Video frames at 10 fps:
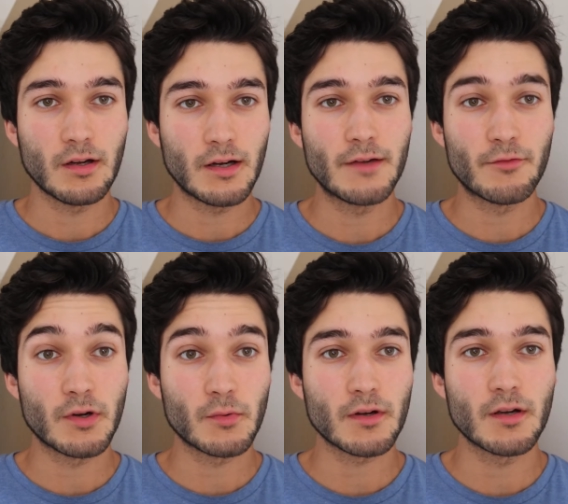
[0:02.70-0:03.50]
Hi
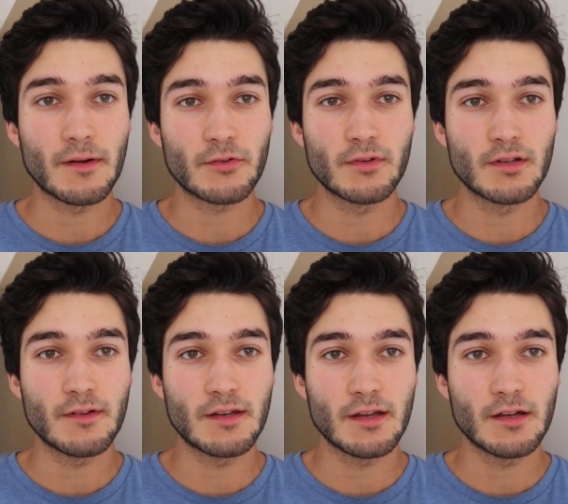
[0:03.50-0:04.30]
everyone, welcome back to another
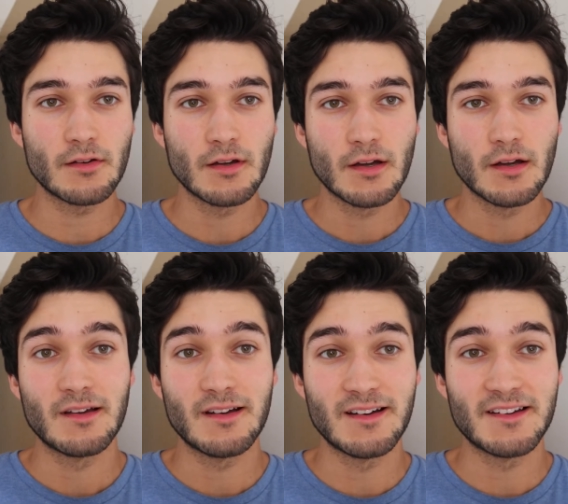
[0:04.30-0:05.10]
video.
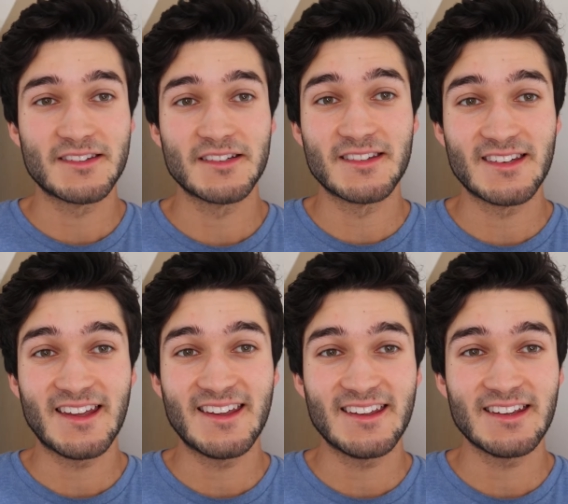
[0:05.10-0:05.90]
Uh, so
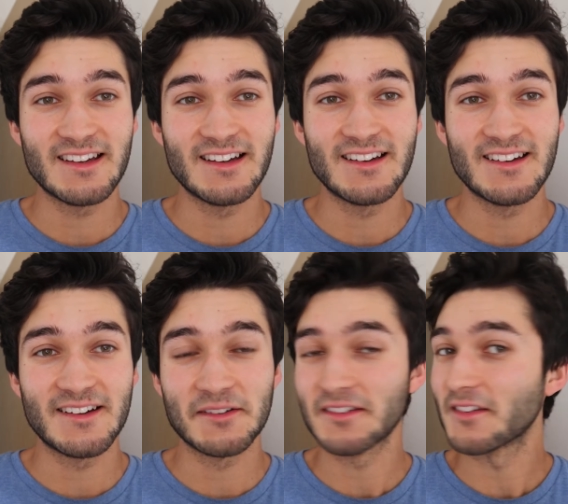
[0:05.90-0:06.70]
today uh,
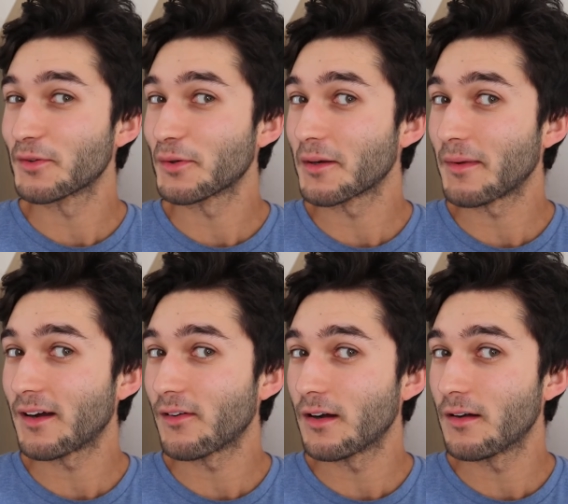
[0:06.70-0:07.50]
I wanted to talk
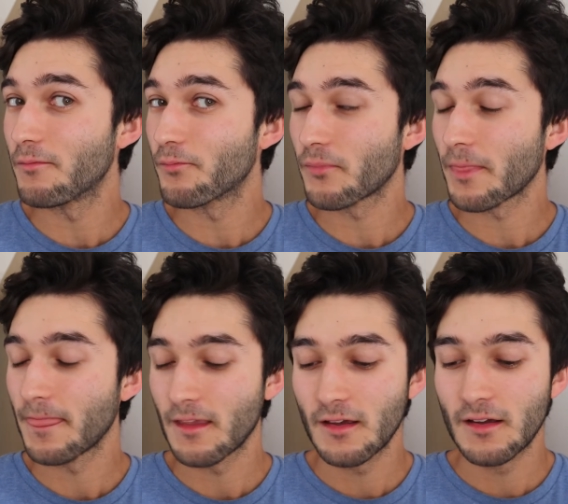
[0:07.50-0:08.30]
about um,
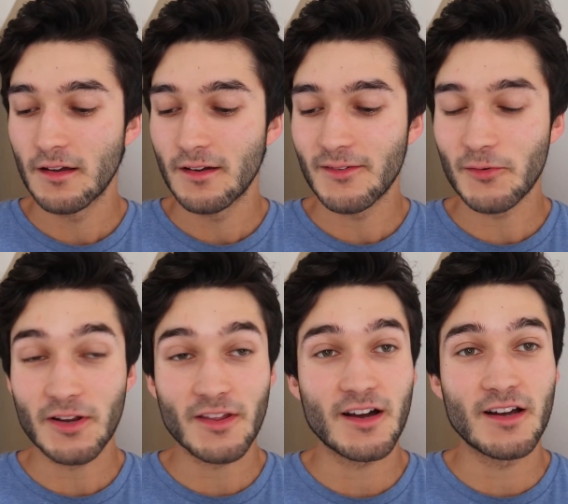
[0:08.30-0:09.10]
one
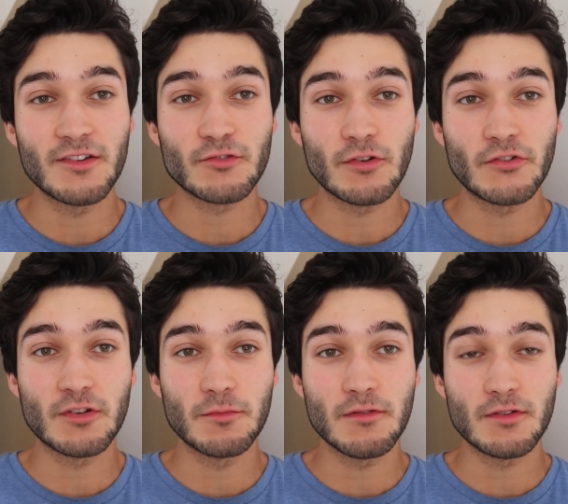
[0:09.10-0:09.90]
of the highest
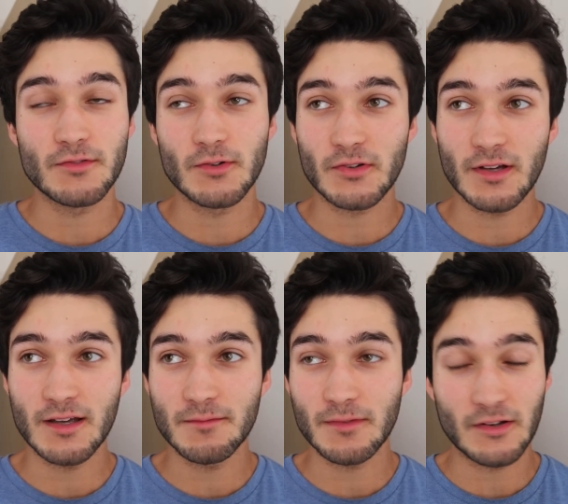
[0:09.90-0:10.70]
grossing movies of all
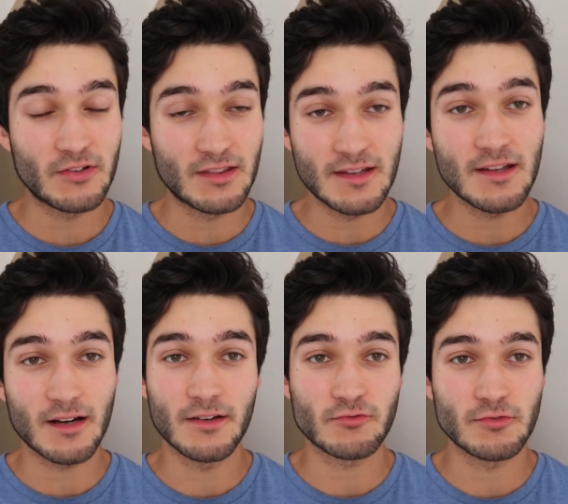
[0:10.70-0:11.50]
time, actually the
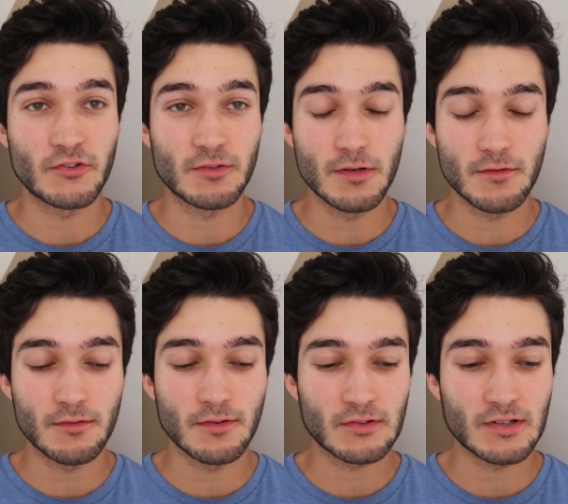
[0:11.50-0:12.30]
highest grossing movie
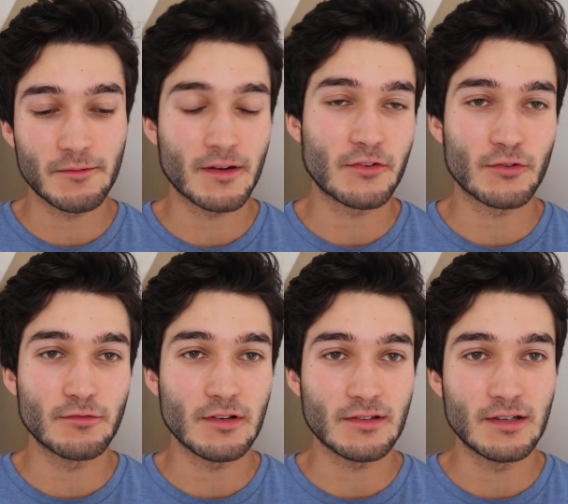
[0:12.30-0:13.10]
of all time that I saw
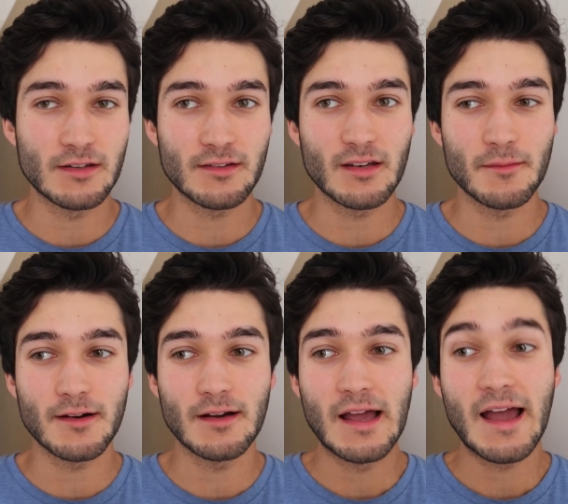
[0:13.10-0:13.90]
recently in the cinema,